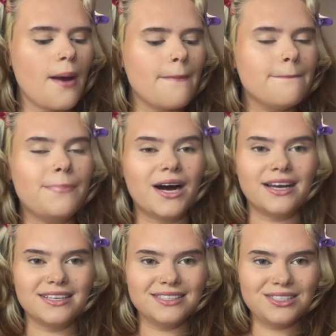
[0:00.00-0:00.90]

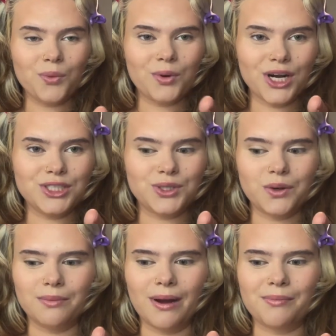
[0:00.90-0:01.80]
But what I do
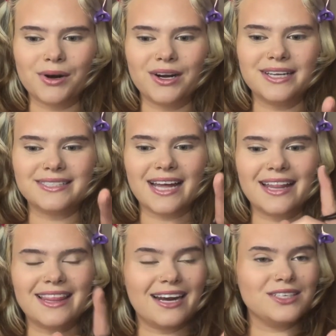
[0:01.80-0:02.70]
remember is
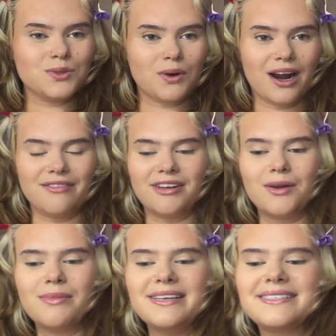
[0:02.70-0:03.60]
that that is where I
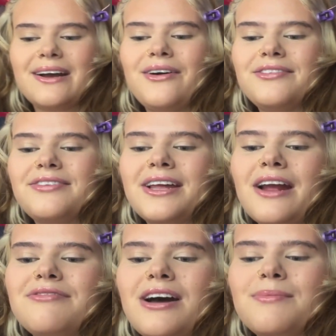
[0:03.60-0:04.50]
found myself, and I
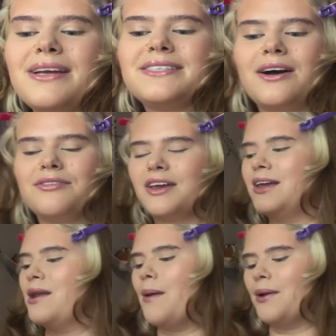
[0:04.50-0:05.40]
found myself
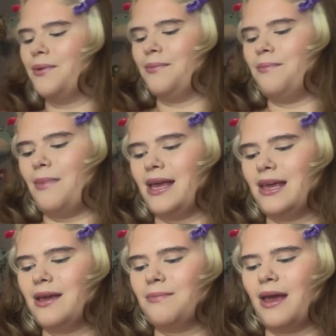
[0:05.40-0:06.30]
in
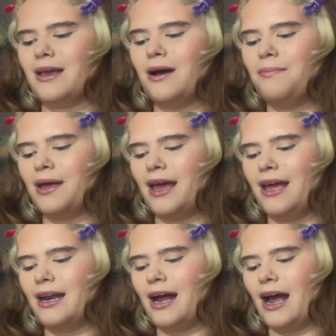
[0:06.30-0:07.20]
making makeup,
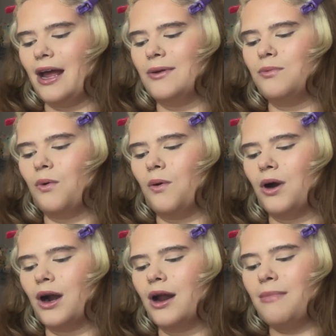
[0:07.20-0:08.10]
and I
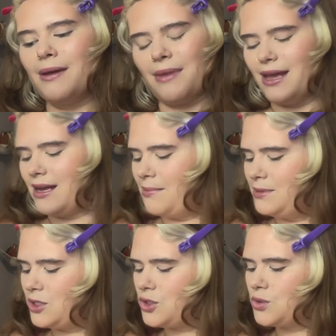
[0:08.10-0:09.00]
wore my makeup
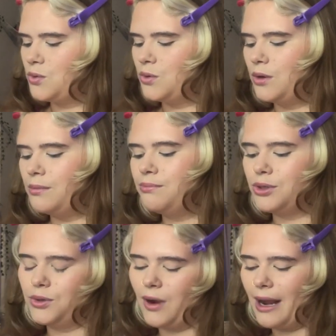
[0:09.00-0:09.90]
to school,
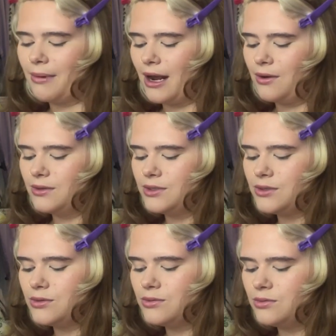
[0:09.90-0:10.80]
blue
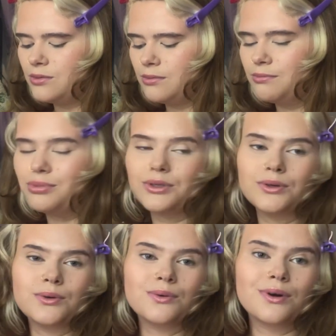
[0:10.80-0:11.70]
eyebrows,
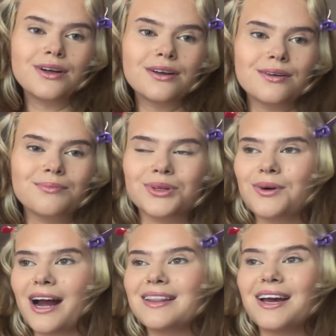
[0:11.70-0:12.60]
blue
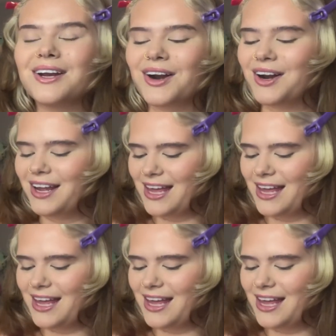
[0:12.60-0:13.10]
eyeliner,